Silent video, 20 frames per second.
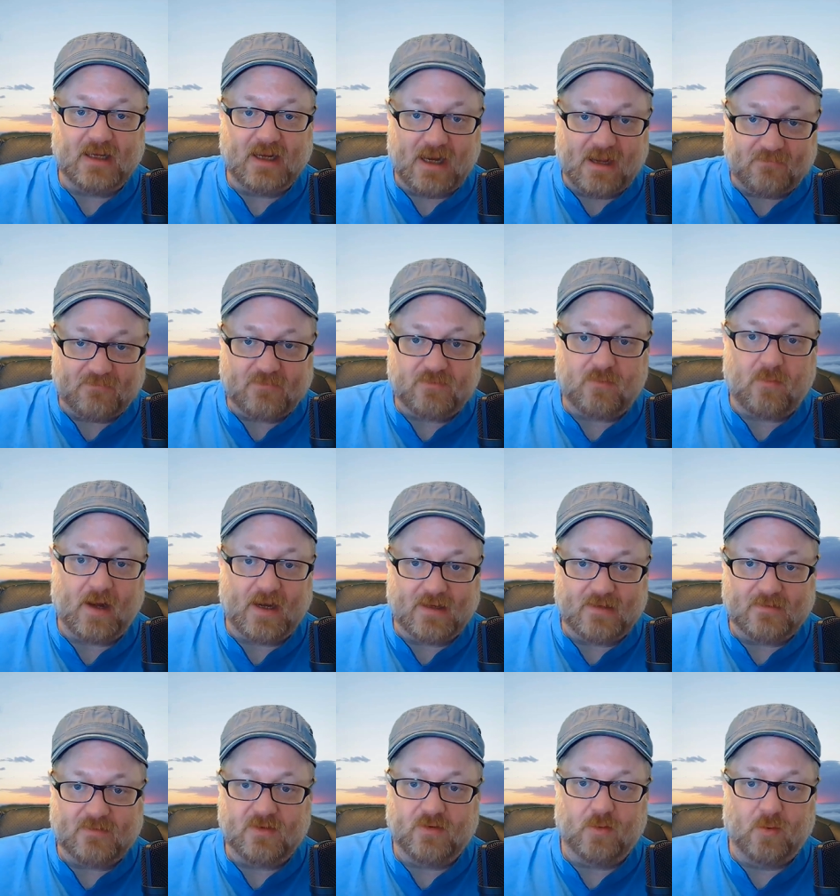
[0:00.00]

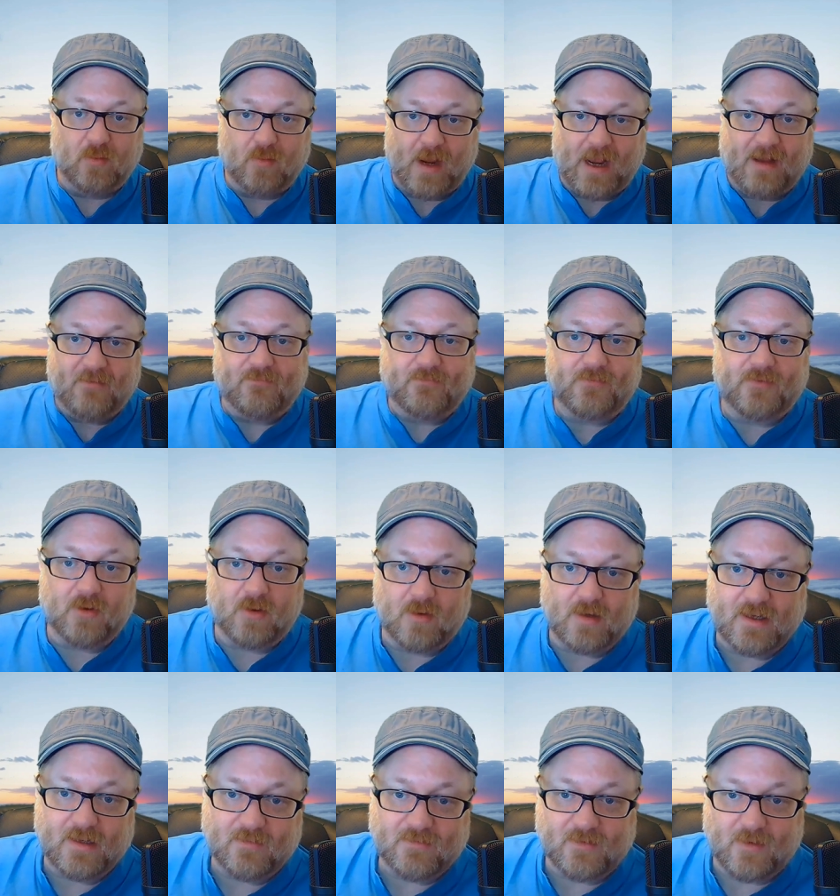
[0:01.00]
F22,
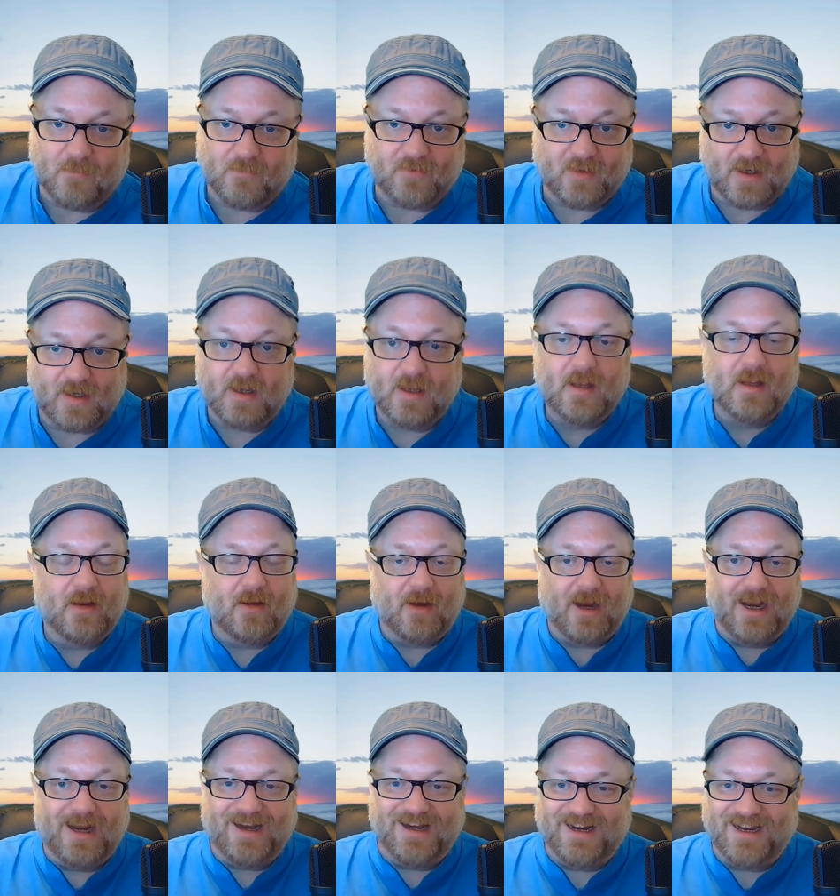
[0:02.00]
F30 something, right?